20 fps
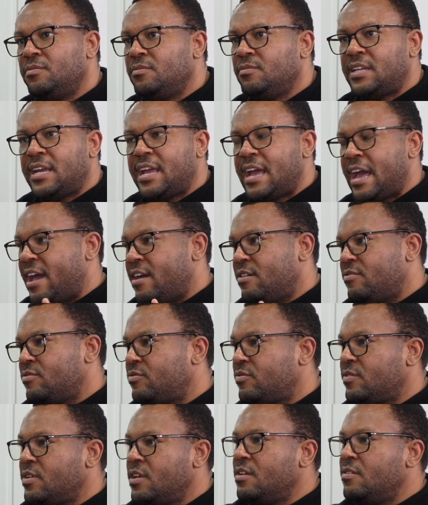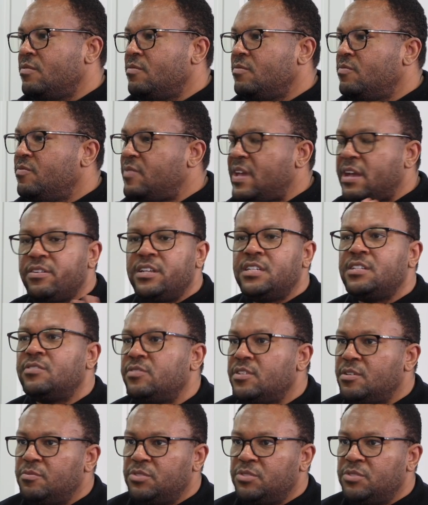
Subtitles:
They have very different